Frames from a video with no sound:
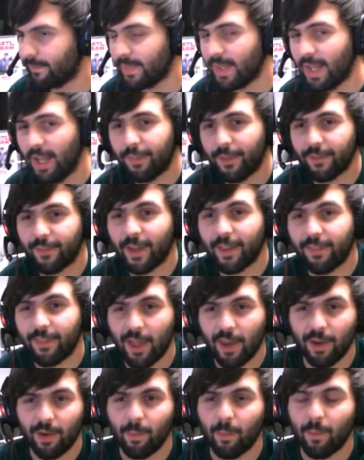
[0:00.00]
I think that
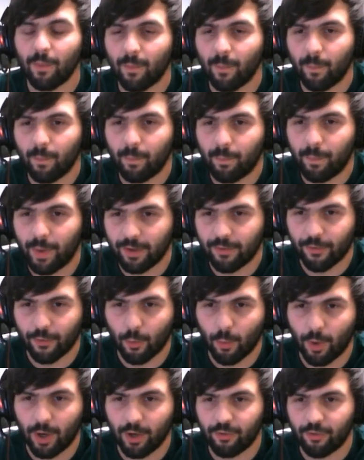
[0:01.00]
then begs the
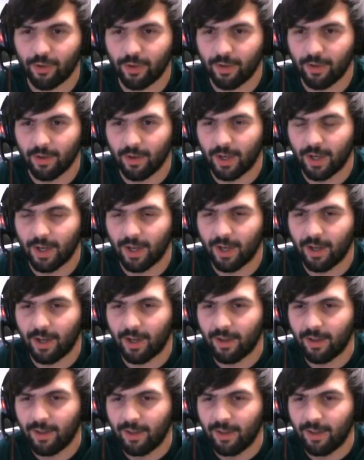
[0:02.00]
question of